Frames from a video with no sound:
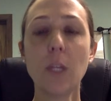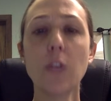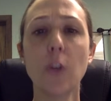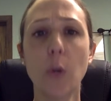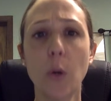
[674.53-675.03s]

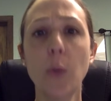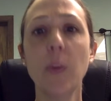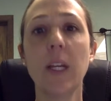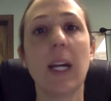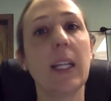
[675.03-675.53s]
So go through
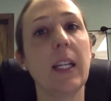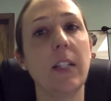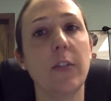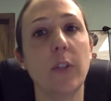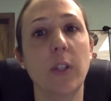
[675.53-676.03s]
the
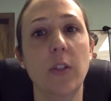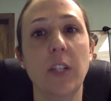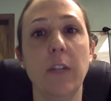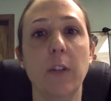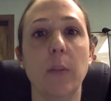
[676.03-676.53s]
guidelines for
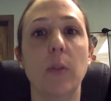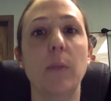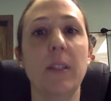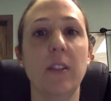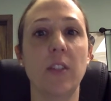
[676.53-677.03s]
using verbal
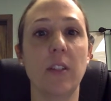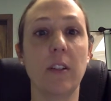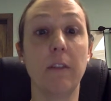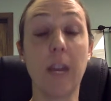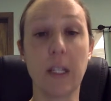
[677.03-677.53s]
messages
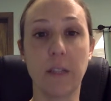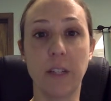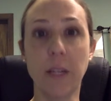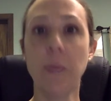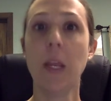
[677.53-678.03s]

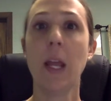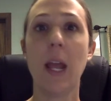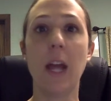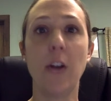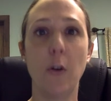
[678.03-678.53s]
effectively,
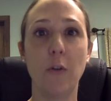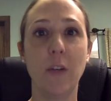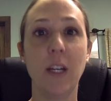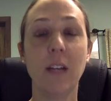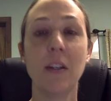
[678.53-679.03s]
and
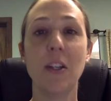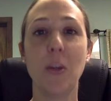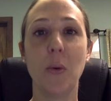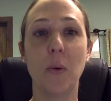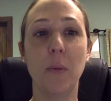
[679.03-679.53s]
hopefully
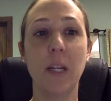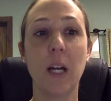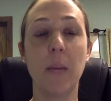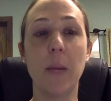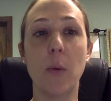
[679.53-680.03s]
you will
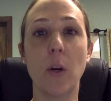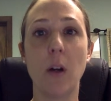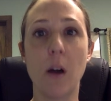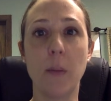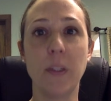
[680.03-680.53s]
become a more
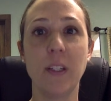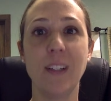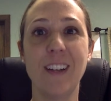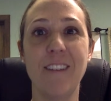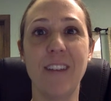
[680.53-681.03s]

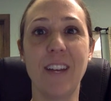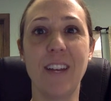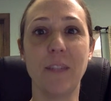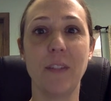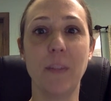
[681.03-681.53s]
competent,
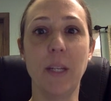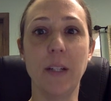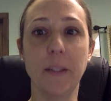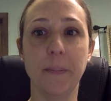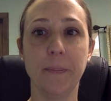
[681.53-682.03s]
effective
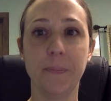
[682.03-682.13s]
speaker.